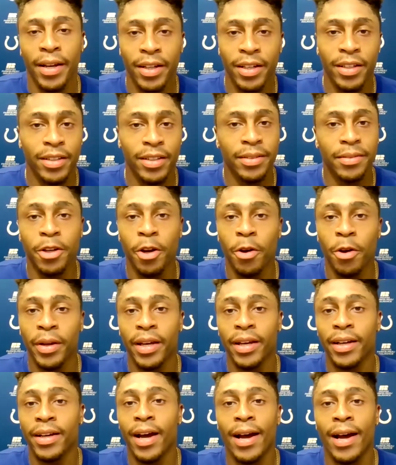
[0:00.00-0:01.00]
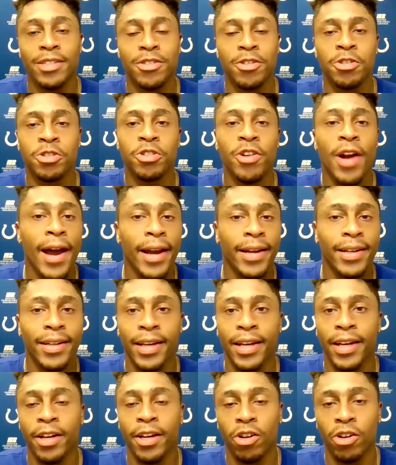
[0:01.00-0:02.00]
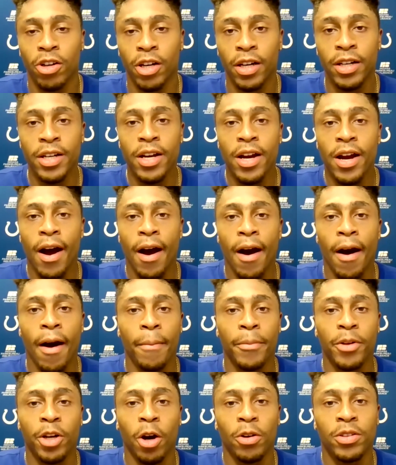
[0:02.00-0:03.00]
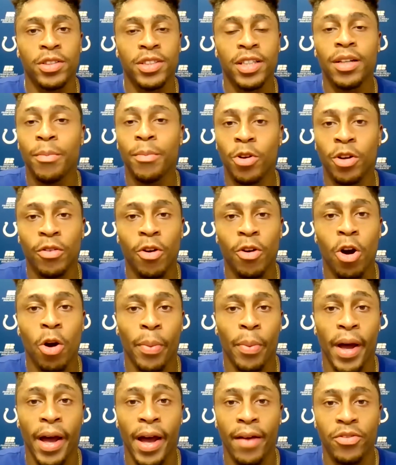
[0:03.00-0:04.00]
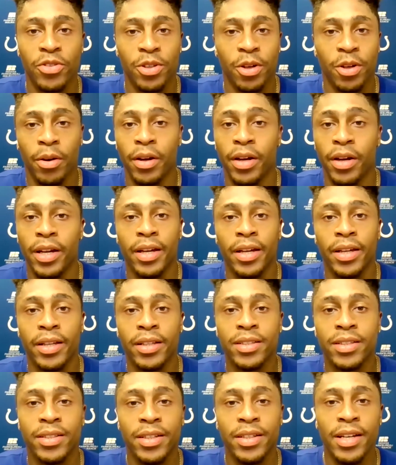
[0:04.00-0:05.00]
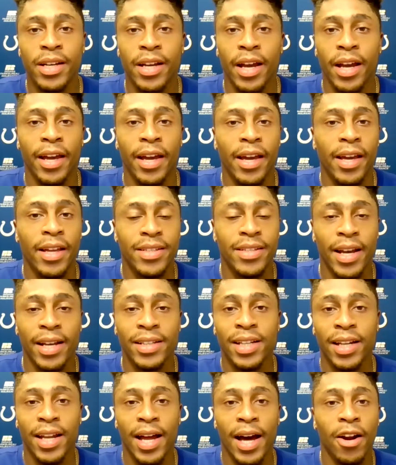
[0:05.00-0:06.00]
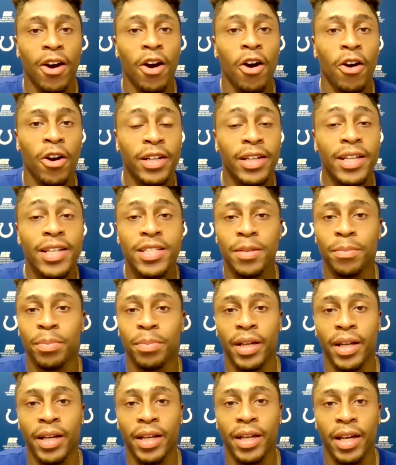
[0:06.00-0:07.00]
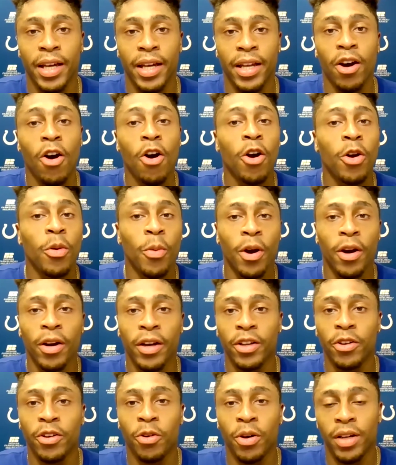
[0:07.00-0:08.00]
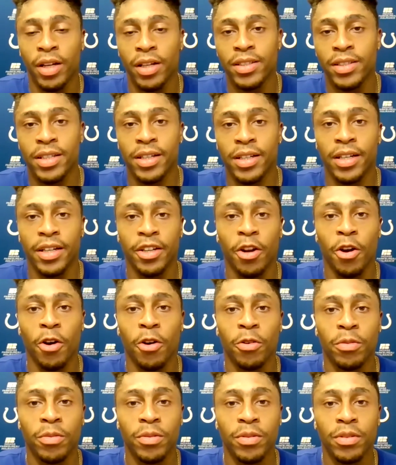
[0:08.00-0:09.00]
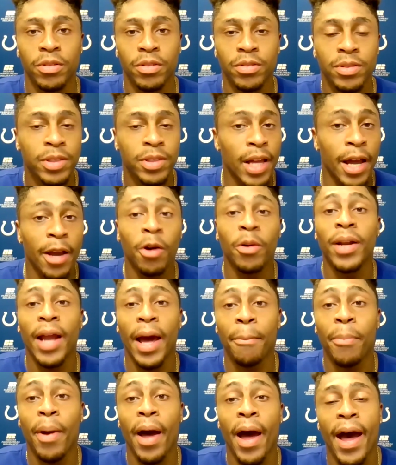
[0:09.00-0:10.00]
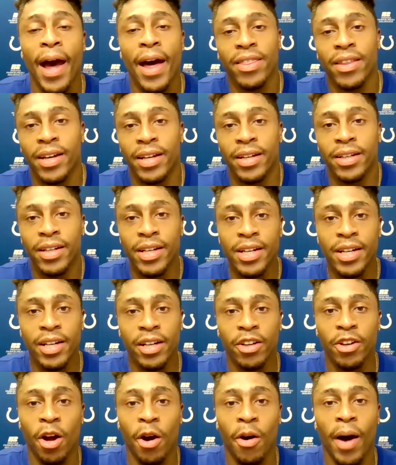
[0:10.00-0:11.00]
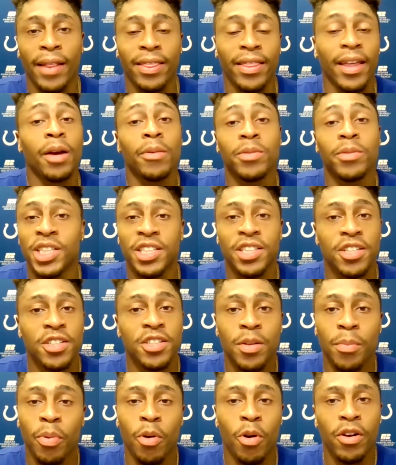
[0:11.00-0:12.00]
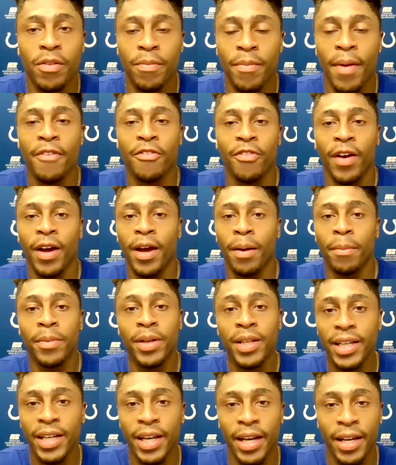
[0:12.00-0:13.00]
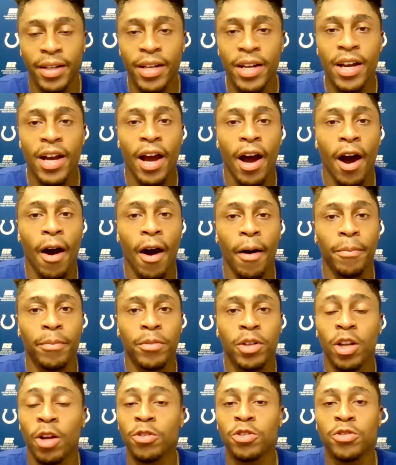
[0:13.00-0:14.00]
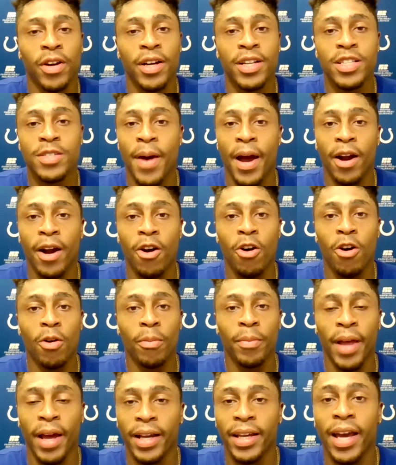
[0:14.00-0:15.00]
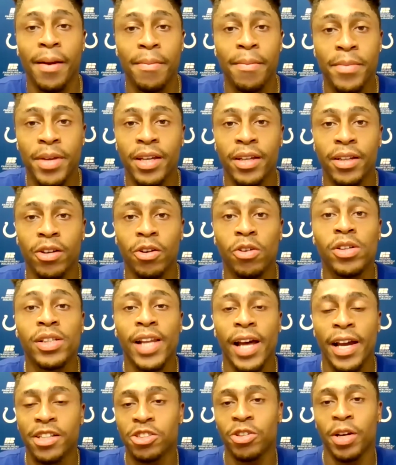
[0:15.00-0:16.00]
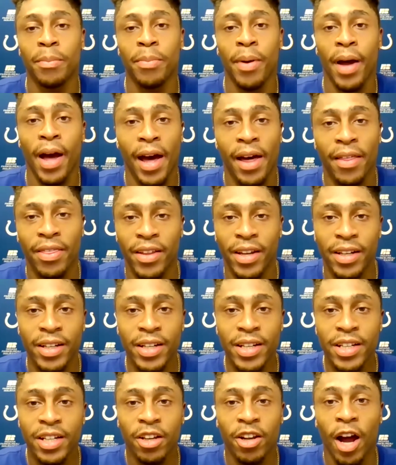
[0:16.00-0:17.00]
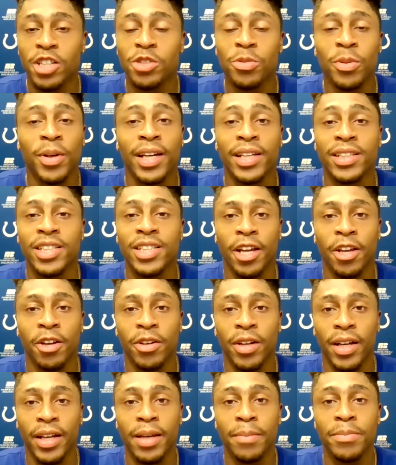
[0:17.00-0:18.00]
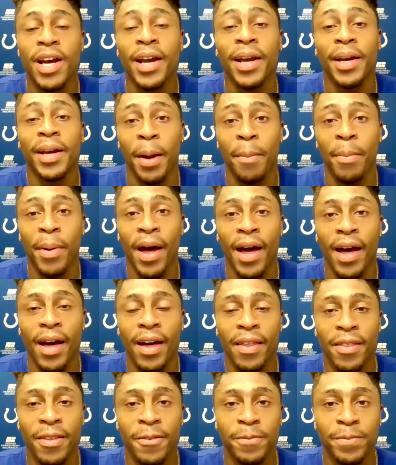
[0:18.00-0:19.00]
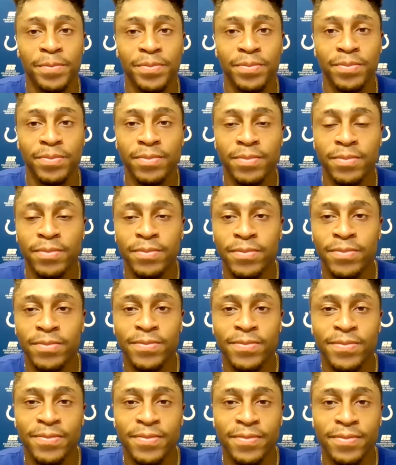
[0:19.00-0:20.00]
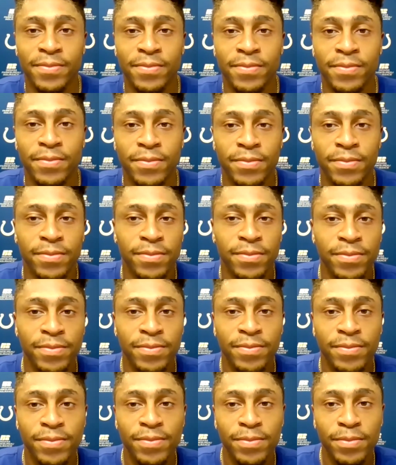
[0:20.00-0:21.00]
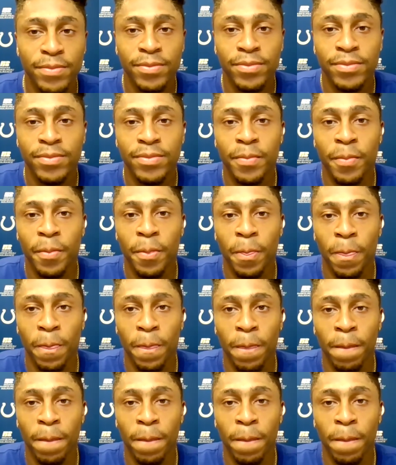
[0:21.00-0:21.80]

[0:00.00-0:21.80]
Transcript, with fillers: could you know get guys distracted or um, you know send them on the wrong path. So it's it, it takes a lot of hard discipline and hard work in order to you know stay on that path. And you know I think it was just the support of my family and um, close friends back home that kept me on that straight path. And you know, I just want to continue to keep taking that path. Thank you very much. Phil B.